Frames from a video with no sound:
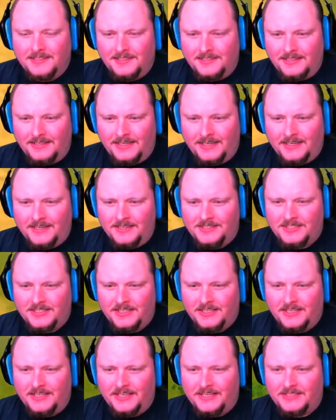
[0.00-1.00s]
And this
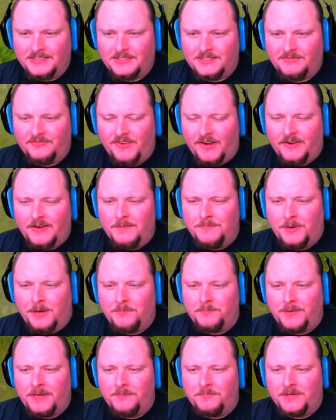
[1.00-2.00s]
thing, it's very
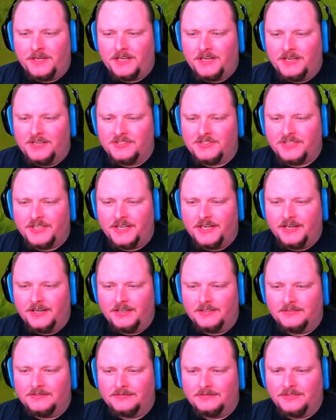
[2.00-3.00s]
bumpy because
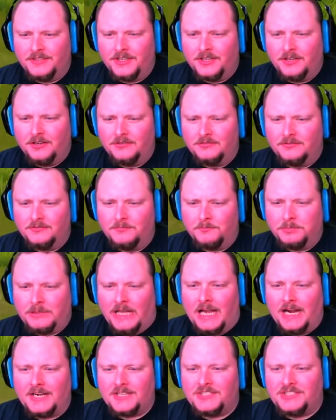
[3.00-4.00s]
they're, you know,
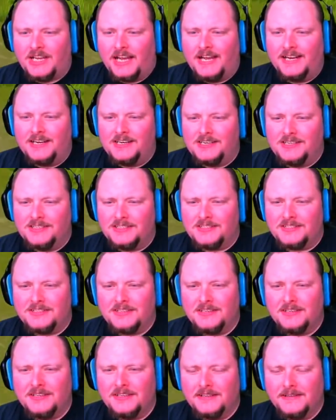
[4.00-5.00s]
block tires.
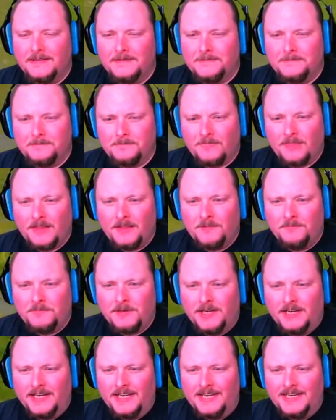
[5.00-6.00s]

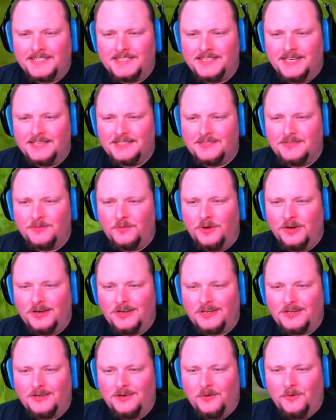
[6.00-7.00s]
But it does
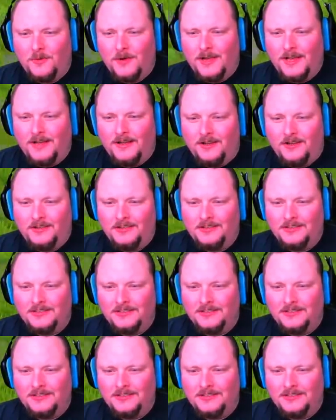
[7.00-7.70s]
work well.